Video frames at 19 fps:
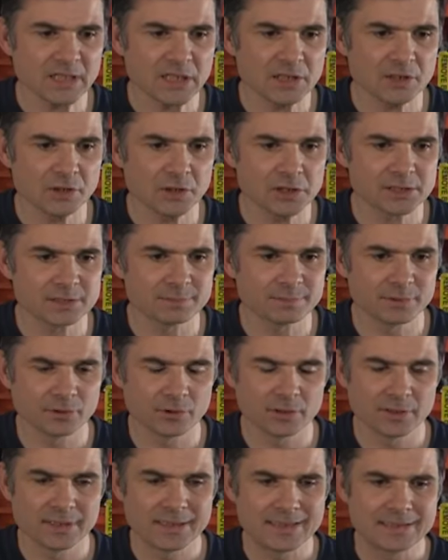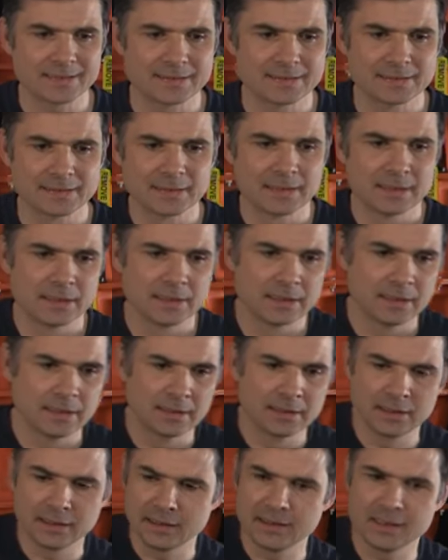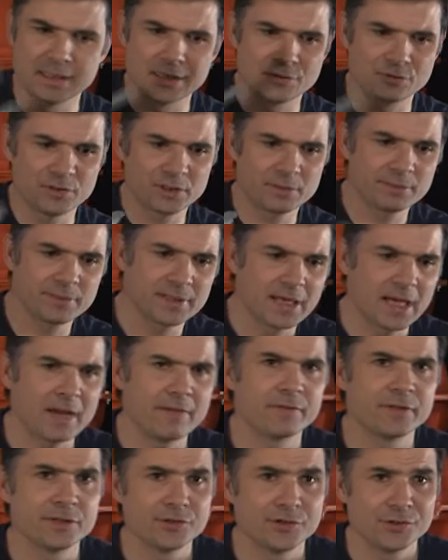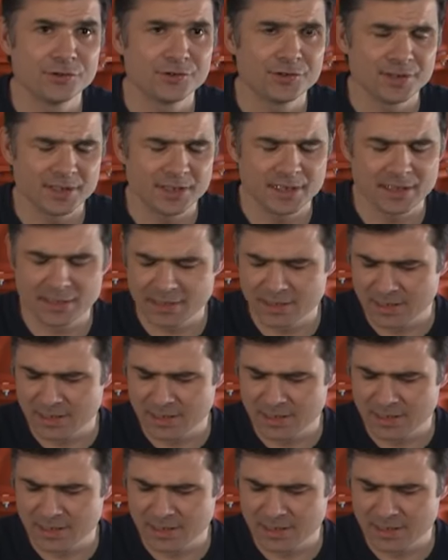Last but not least, the incredibly heavy duty